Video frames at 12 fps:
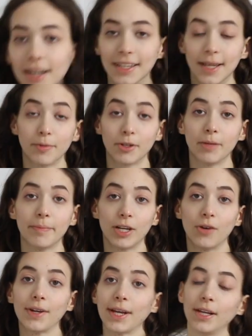And then I'm going to be
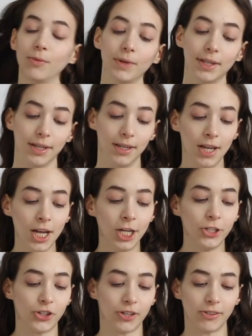going in with the
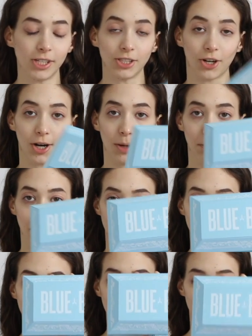Jeffree Star
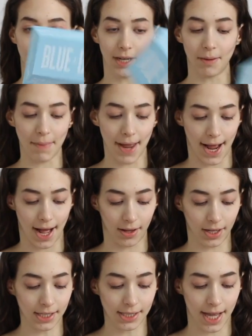Blue Blood
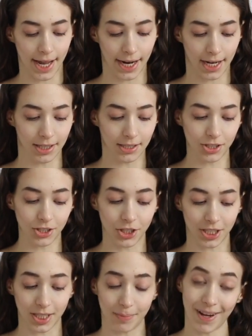palette, and
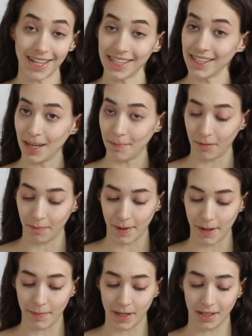to spice it up a
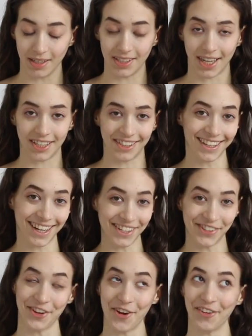bit because, as you
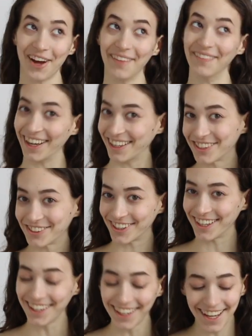guys know, I'm
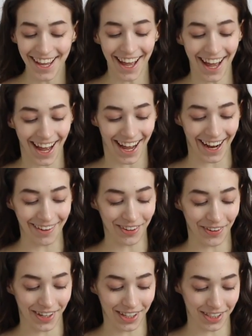extra, I'm
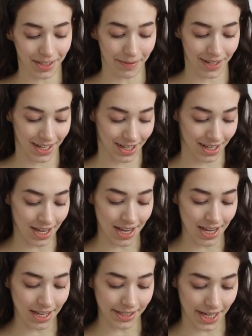going to be
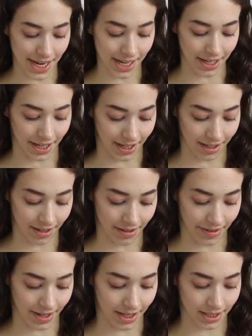taking
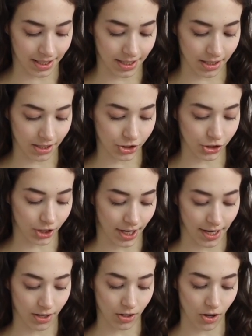this
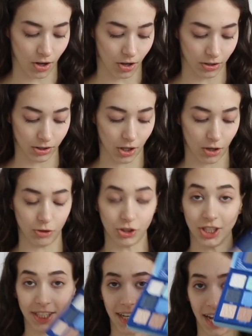shade called Ocean